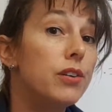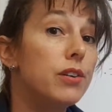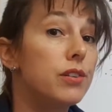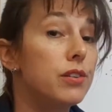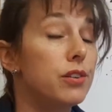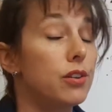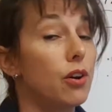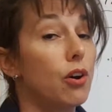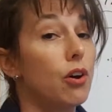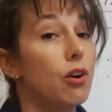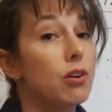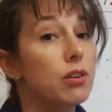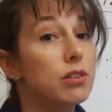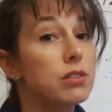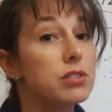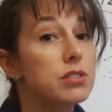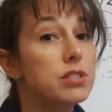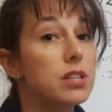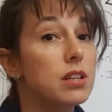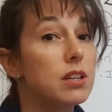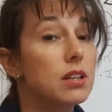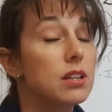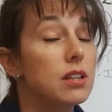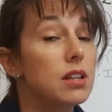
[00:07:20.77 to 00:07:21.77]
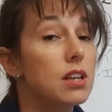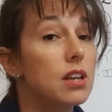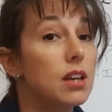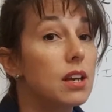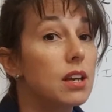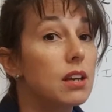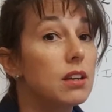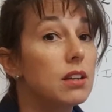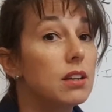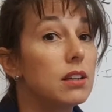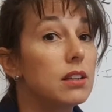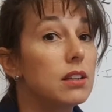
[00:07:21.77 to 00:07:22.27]

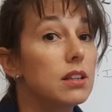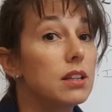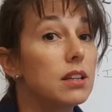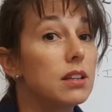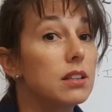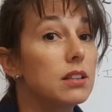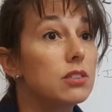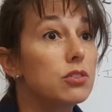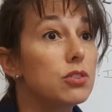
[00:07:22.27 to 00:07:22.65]
the